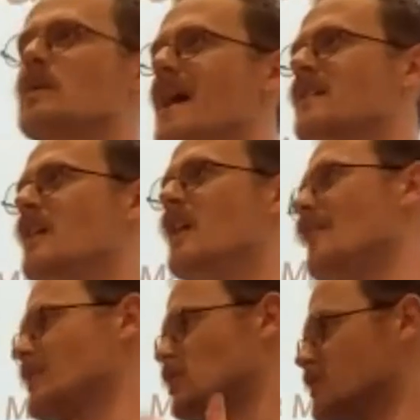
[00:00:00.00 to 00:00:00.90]
make
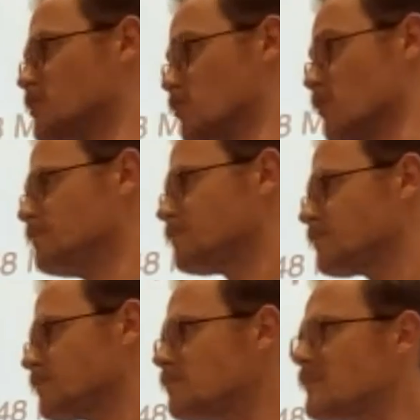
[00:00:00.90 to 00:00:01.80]
are actually true.
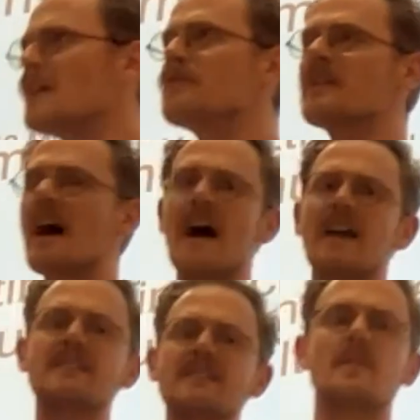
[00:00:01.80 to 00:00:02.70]
And I
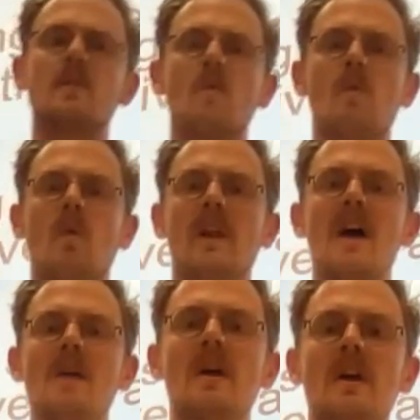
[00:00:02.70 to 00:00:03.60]
guess what
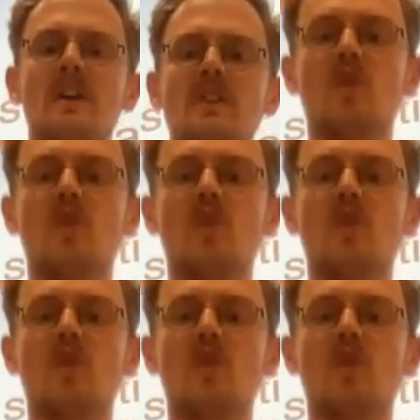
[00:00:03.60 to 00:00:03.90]
I'm going to